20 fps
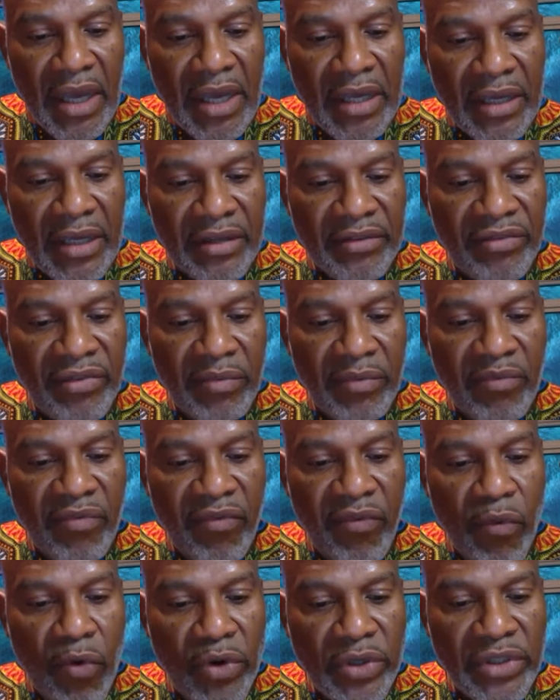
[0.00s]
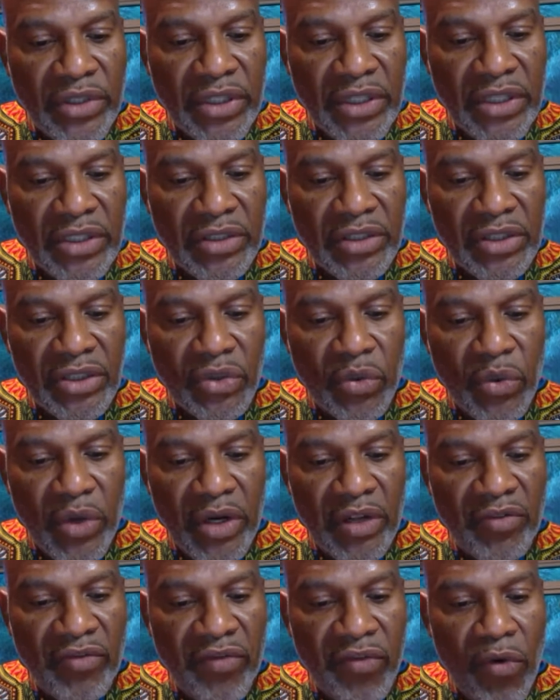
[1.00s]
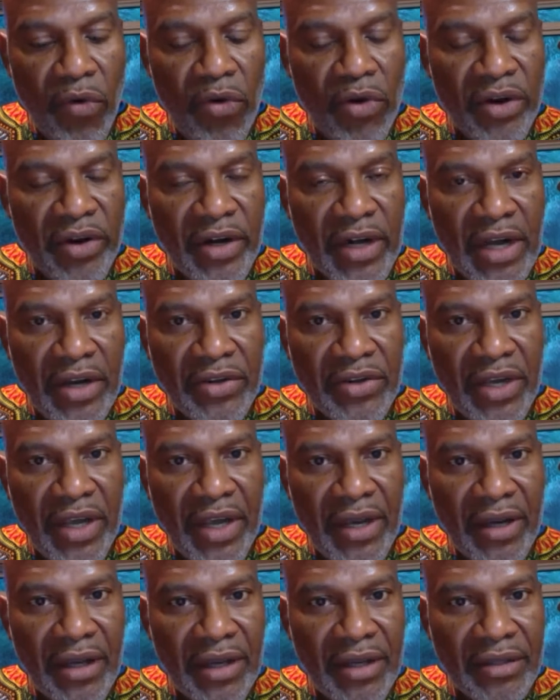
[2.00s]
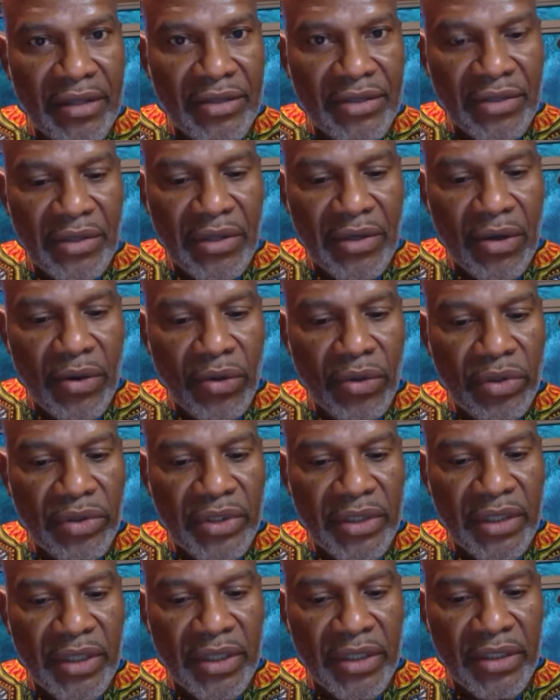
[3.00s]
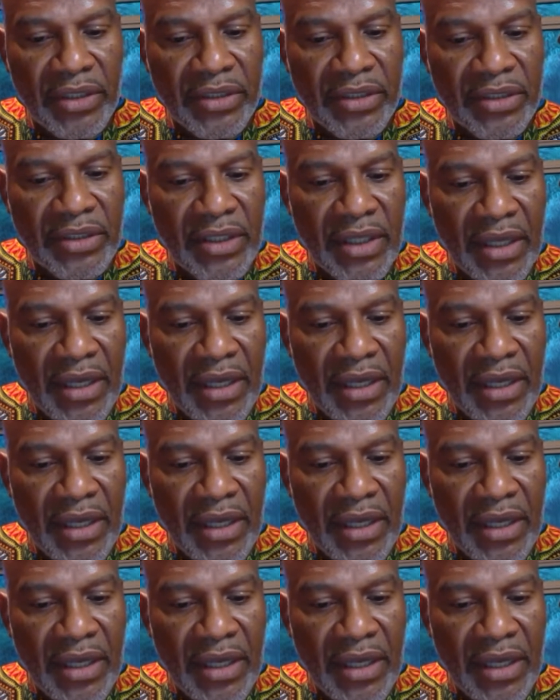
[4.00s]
And then from 14 to 24, now you're getting into the older kids,